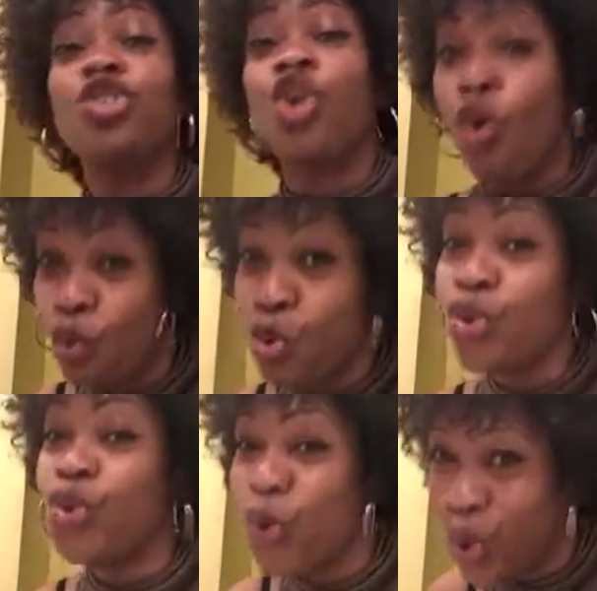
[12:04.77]

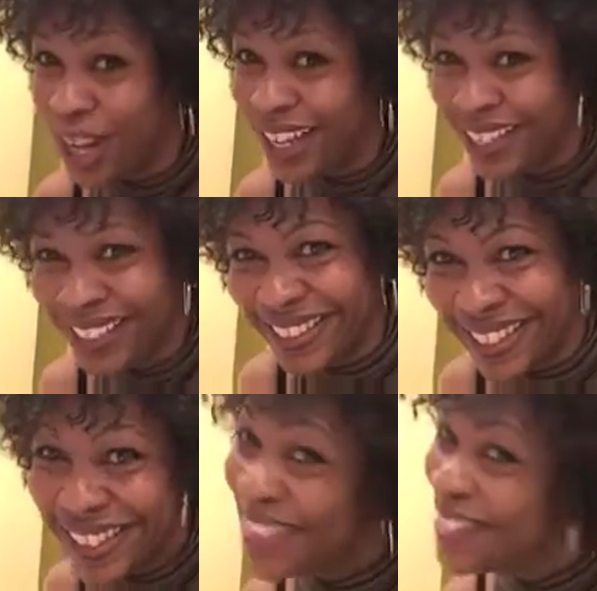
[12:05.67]
Don't do it.
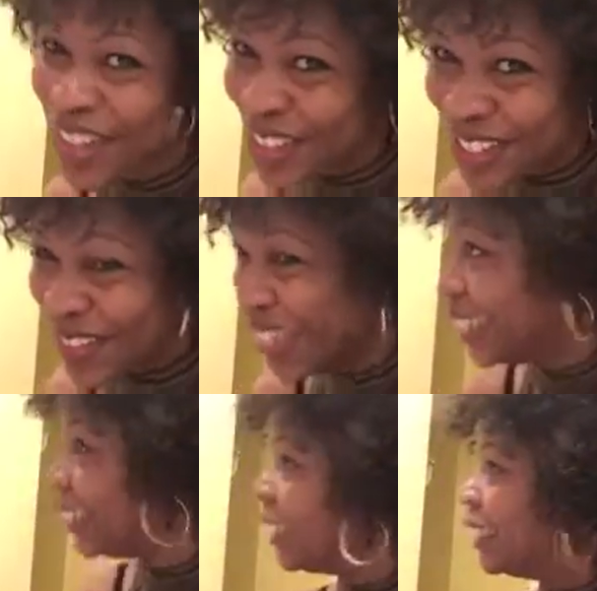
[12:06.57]
Don't do it.